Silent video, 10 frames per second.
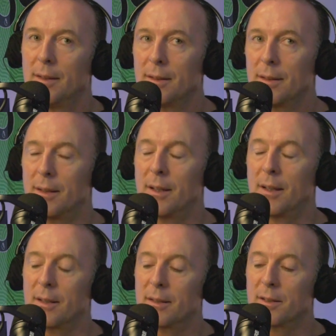Yeah,
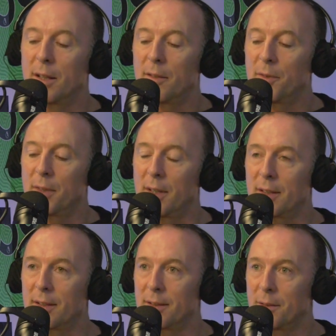and definitely
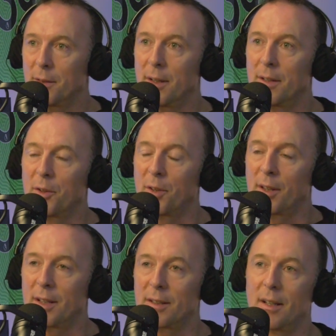and you
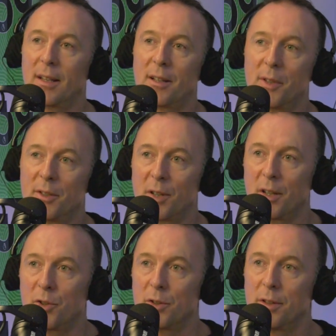think that's the lack of
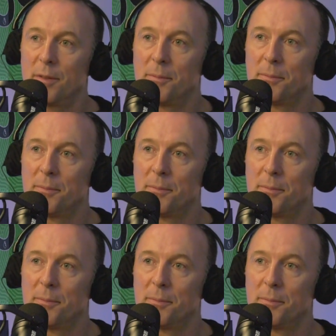education?